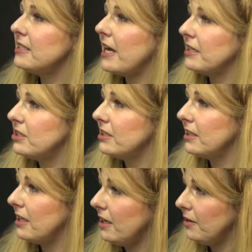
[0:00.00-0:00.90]
is
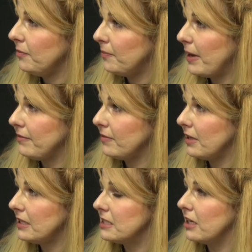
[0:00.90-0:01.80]
actually my.
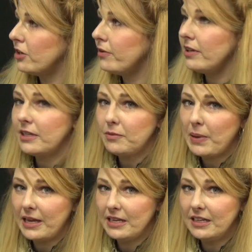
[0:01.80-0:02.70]
It's an acrylic
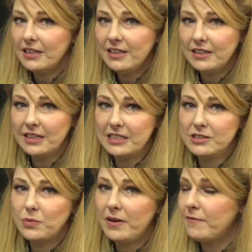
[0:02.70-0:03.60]
painting and
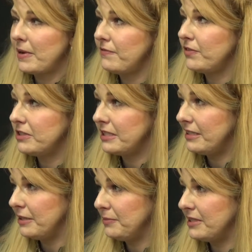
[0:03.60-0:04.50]
it's one of my first
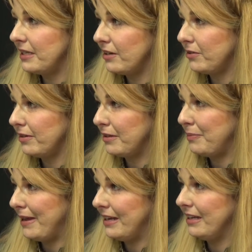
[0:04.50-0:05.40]
attempts at acrylic
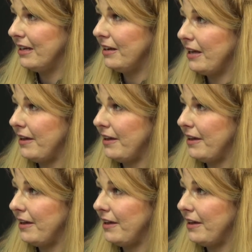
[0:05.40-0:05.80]
painting. I okay,